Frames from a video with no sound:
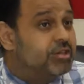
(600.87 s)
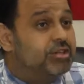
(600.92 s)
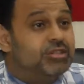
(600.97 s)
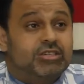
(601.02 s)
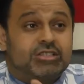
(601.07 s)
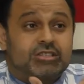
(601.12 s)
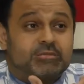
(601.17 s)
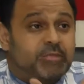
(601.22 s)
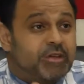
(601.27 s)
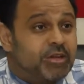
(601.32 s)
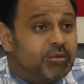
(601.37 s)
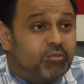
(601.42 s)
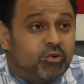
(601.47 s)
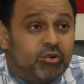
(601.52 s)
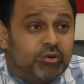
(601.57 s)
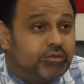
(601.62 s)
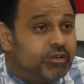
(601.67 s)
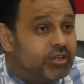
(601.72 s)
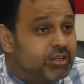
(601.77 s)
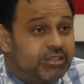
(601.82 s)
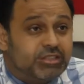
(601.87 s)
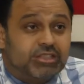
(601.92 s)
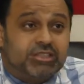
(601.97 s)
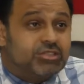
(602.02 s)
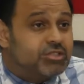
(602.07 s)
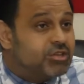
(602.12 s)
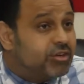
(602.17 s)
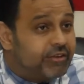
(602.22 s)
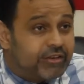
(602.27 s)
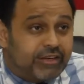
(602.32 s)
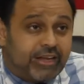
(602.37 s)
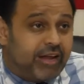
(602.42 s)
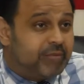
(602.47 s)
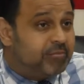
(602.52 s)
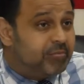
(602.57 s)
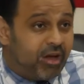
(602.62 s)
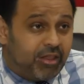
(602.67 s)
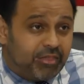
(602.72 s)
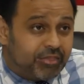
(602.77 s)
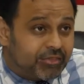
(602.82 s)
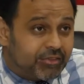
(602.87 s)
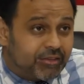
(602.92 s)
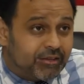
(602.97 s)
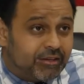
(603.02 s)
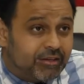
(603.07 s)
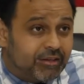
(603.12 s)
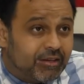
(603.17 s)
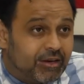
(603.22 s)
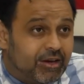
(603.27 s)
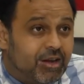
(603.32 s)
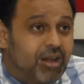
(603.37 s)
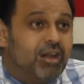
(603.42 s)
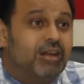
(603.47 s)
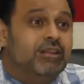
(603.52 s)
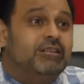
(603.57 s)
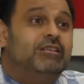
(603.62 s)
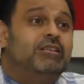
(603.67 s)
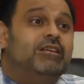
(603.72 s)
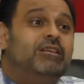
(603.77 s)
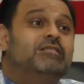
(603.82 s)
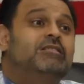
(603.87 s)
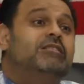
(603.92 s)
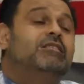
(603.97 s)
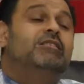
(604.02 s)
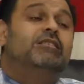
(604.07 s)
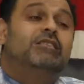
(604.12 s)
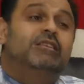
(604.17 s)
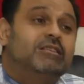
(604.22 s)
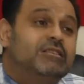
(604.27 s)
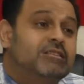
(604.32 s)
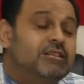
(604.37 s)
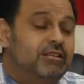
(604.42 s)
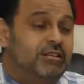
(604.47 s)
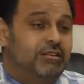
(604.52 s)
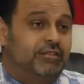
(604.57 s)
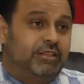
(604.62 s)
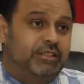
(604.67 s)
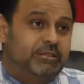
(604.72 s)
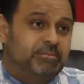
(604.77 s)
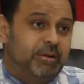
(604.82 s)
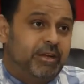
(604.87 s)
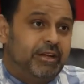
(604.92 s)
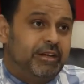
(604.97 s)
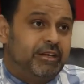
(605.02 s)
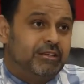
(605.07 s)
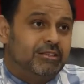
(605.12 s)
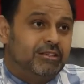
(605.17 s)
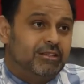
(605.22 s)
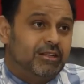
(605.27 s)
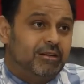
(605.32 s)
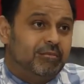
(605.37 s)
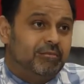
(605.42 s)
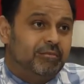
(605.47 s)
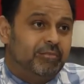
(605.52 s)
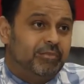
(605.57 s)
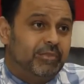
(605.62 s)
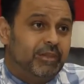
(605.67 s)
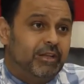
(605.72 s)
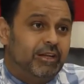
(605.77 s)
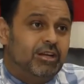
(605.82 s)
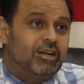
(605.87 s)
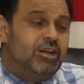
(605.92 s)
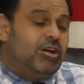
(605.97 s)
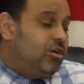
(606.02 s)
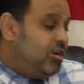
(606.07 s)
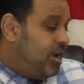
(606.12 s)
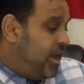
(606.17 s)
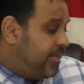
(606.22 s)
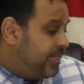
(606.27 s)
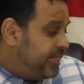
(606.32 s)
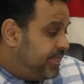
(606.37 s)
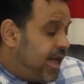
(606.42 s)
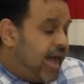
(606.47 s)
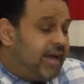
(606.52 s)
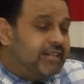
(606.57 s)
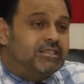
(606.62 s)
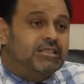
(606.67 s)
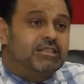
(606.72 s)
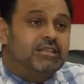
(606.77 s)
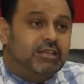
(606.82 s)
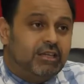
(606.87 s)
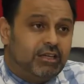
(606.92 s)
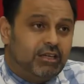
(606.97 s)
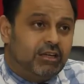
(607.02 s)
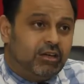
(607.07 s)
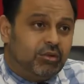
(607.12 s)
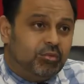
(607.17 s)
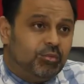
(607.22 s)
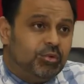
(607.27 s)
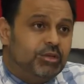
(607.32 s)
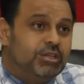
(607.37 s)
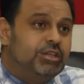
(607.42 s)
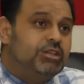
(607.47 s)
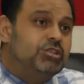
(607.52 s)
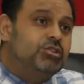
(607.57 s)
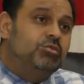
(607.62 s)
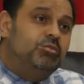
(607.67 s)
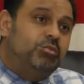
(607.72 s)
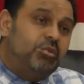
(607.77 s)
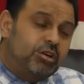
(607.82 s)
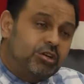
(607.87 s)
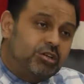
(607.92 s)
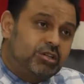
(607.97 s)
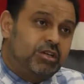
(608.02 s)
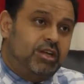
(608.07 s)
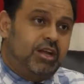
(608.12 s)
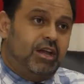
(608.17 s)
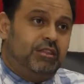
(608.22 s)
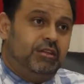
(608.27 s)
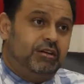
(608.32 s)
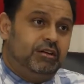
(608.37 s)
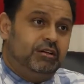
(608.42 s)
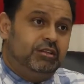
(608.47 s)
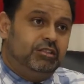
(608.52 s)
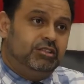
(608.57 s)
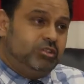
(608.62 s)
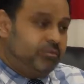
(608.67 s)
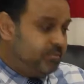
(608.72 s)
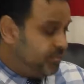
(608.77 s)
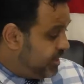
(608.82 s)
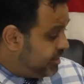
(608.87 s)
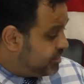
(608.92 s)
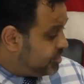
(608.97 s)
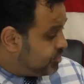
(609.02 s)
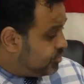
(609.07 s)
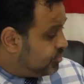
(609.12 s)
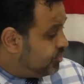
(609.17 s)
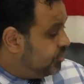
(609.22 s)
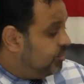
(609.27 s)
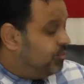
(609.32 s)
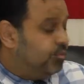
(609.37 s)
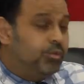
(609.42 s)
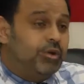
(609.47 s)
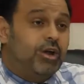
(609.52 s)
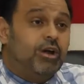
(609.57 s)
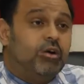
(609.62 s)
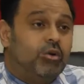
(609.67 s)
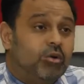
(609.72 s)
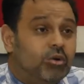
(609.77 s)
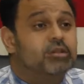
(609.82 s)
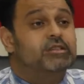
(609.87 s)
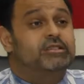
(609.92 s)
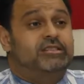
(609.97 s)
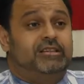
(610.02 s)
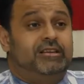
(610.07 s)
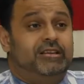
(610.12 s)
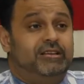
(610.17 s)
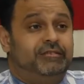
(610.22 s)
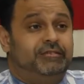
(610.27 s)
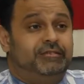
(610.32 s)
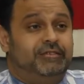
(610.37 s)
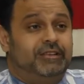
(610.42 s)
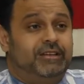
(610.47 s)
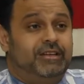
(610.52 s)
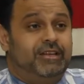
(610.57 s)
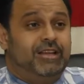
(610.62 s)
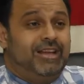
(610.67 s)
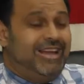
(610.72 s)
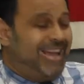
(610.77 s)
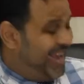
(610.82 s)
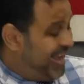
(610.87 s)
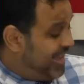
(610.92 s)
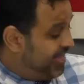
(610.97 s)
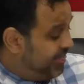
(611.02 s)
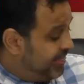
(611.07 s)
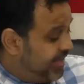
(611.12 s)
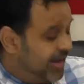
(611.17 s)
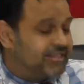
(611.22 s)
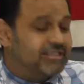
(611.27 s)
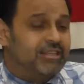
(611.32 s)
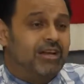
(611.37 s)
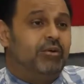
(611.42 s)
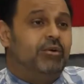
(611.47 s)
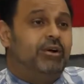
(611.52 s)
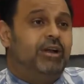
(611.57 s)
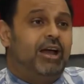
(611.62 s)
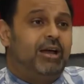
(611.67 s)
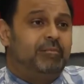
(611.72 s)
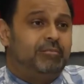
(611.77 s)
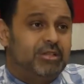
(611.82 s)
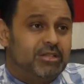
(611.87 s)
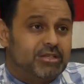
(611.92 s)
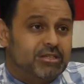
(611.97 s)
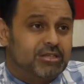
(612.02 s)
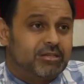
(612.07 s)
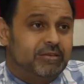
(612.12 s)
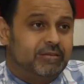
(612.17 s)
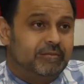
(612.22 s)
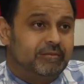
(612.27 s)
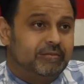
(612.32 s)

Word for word: He's just being more religious during that month. These are the things that they're explaining to them. And that's the key. We need to work together to make sure we are all safe. And that's how it happens.